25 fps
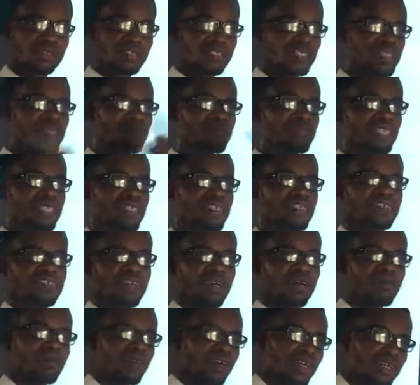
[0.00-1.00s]
demean
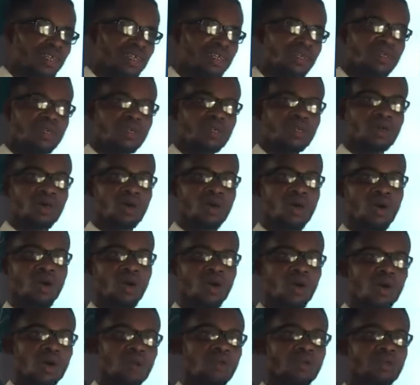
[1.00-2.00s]
someone,
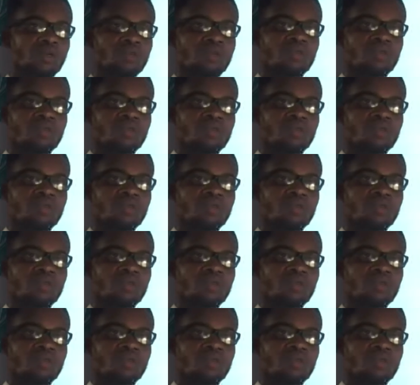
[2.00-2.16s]
or